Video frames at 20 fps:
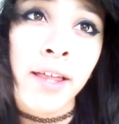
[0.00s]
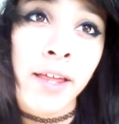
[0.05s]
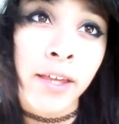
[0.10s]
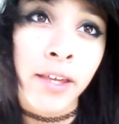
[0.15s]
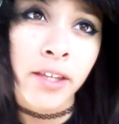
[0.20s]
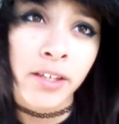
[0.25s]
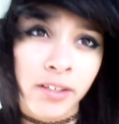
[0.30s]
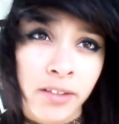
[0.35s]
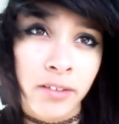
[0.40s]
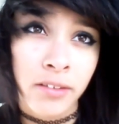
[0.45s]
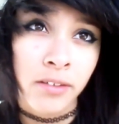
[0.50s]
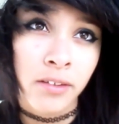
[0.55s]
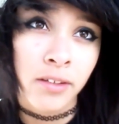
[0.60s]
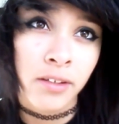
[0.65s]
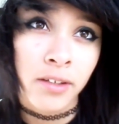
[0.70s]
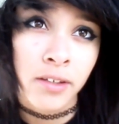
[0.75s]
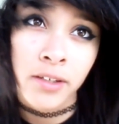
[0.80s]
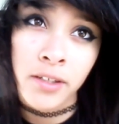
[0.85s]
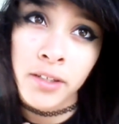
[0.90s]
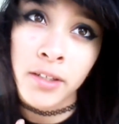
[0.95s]
like it.
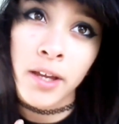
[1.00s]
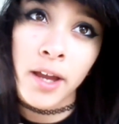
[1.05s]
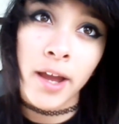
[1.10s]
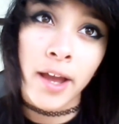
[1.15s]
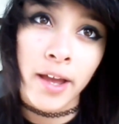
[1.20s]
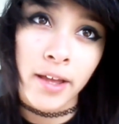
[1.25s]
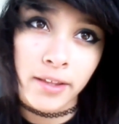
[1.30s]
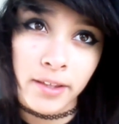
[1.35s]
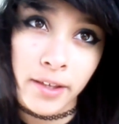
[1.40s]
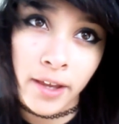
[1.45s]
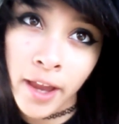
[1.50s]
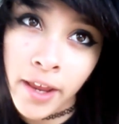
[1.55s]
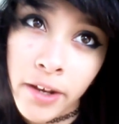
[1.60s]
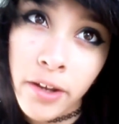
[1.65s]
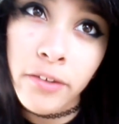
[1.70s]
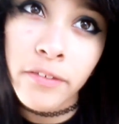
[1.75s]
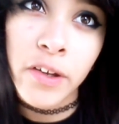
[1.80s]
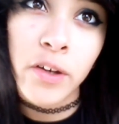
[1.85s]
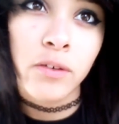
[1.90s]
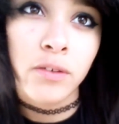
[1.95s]
Kind
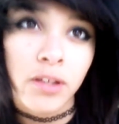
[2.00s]
of. I